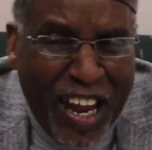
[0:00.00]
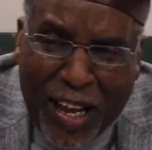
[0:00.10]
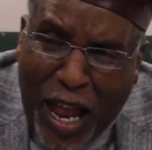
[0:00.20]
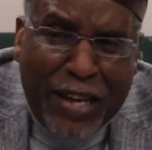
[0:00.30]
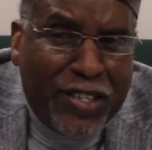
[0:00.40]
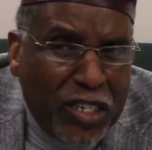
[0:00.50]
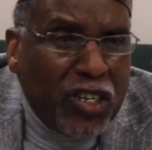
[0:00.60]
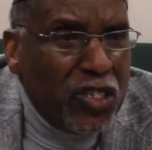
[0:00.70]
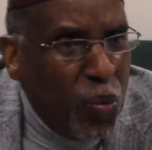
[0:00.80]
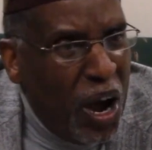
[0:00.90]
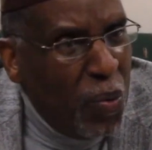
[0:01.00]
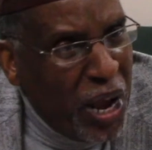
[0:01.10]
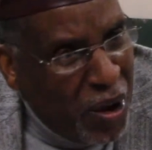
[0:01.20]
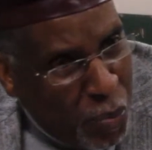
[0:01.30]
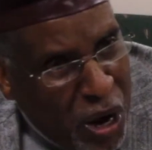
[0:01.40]
Hey, and this is where
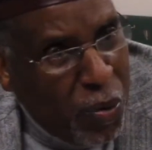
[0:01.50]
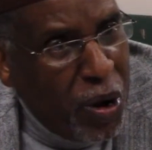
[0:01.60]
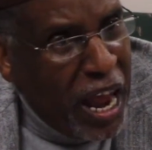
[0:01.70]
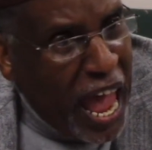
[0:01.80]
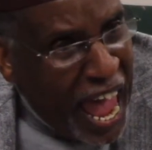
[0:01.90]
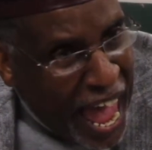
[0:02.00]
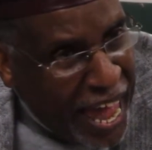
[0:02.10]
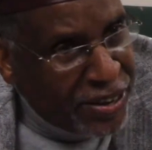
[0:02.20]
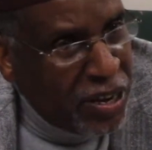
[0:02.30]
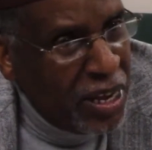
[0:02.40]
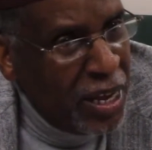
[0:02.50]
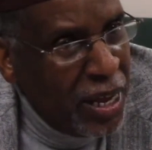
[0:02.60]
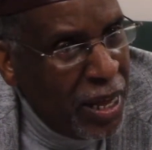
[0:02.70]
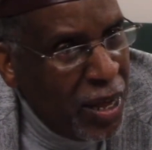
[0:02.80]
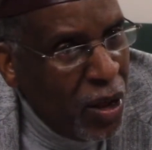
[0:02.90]
we're at.
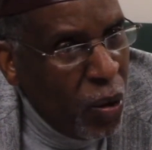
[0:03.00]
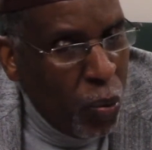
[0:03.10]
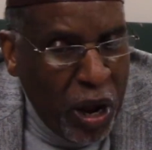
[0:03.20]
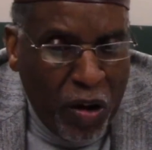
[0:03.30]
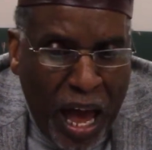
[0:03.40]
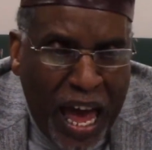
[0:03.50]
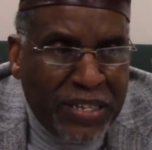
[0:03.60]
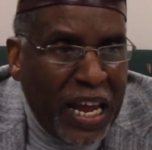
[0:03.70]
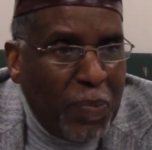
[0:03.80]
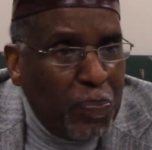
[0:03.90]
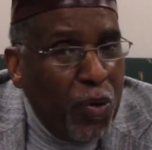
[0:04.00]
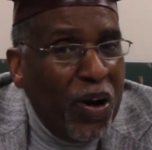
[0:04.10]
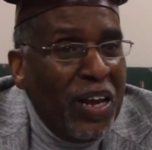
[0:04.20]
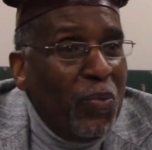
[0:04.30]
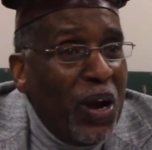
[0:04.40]
We're at that
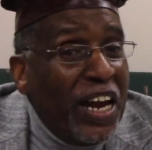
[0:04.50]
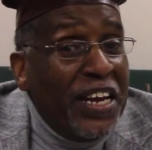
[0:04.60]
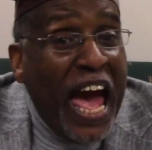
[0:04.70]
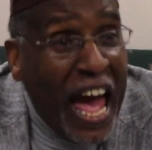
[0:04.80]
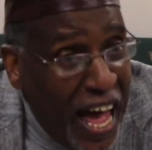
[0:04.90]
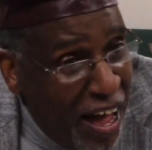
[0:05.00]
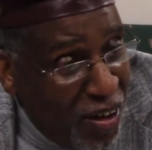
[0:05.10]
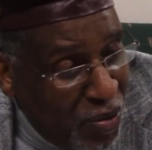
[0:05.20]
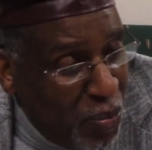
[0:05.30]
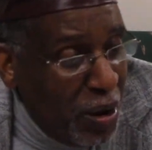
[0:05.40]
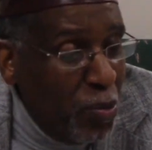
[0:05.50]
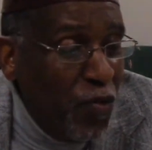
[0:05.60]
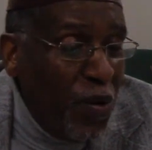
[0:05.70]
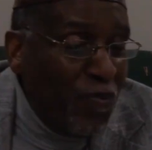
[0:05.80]
point where now we're moving